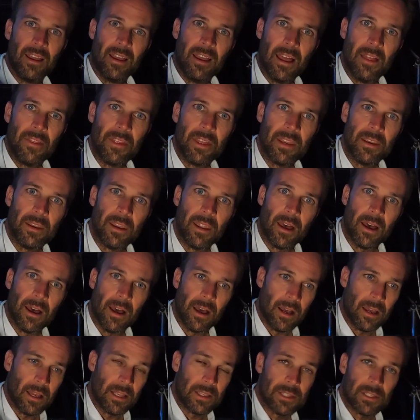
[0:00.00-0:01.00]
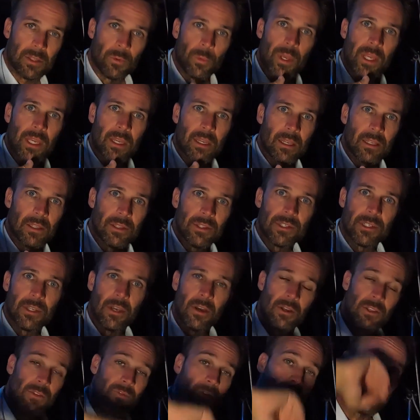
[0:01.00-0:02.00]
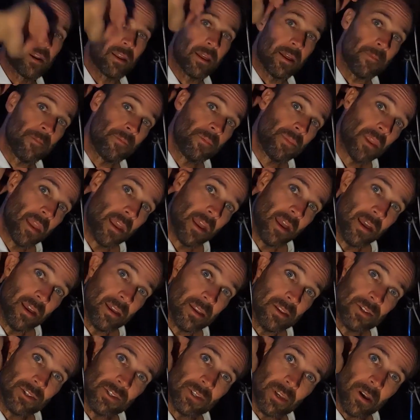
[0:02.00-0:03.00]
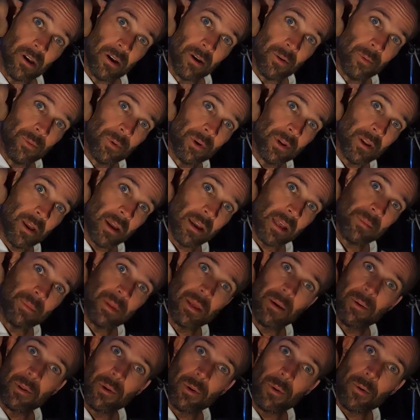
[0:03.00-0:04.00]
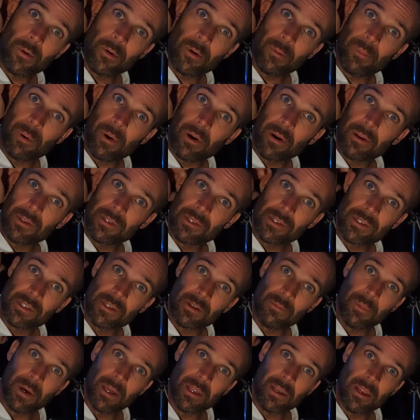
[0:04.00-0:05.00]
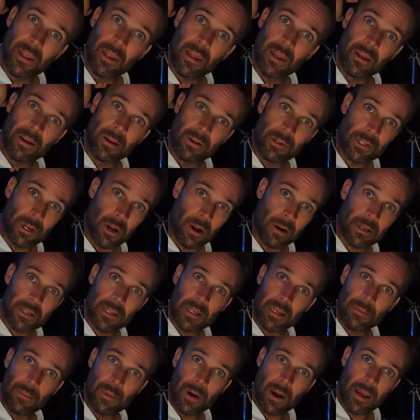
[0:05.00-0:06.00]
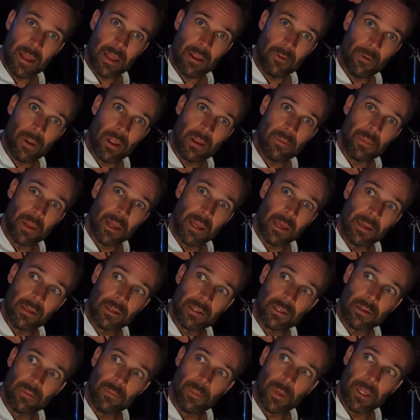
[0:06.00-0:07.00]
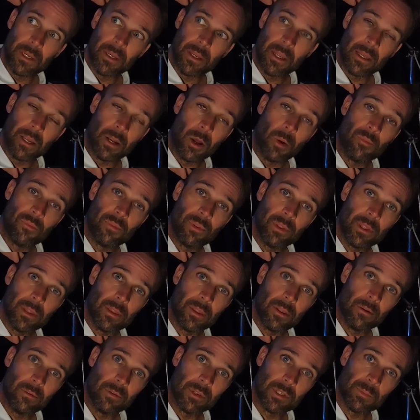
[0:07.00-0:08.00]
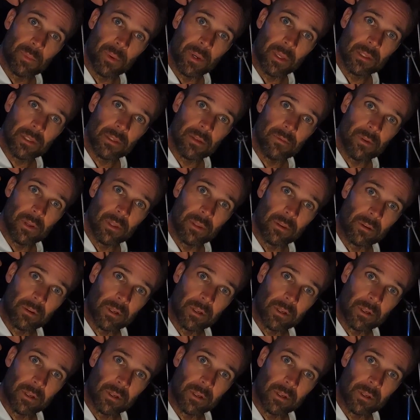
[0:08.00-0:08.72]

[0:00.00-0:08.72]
And then it's the weekend, so it's Friday. So we're not going to be able to order parts until Monday or talk to anybody at Rainman until Monday. And hopefully they're responsive on their